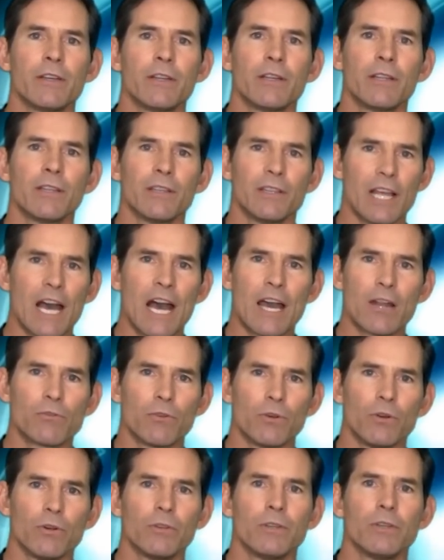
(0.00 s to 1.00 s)

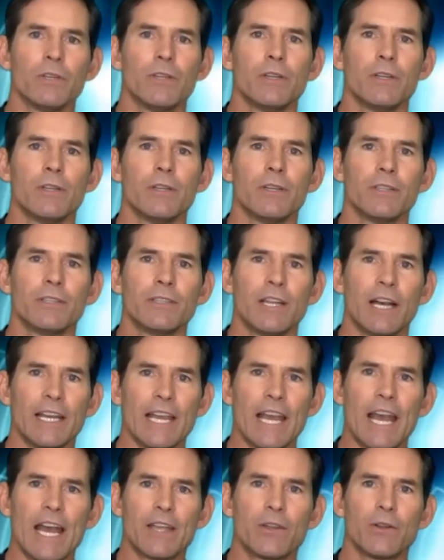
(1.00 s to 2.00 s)
lateral,
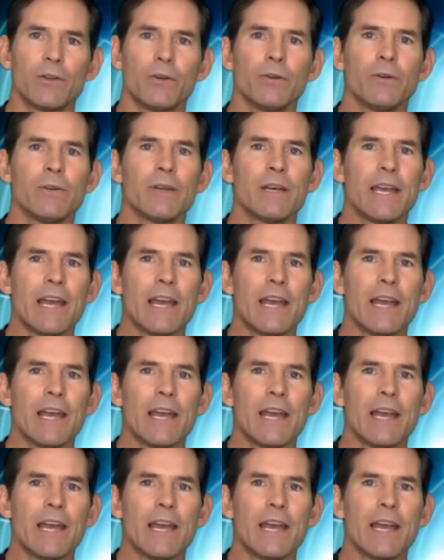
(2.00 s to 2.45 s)
diagonal,